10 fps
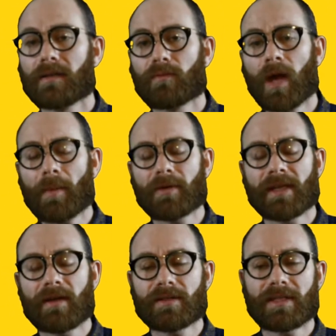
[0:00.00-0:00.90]
Robert
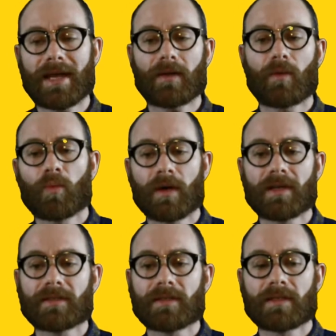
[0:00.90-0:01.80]
Karasek
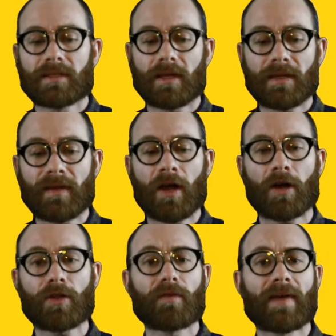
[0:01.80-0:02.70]
was studying
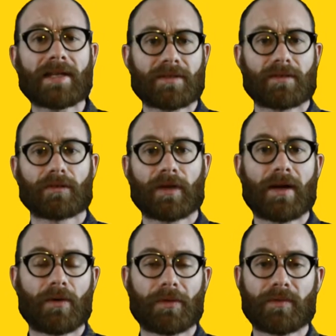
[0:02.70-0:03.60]
cardiovascular health.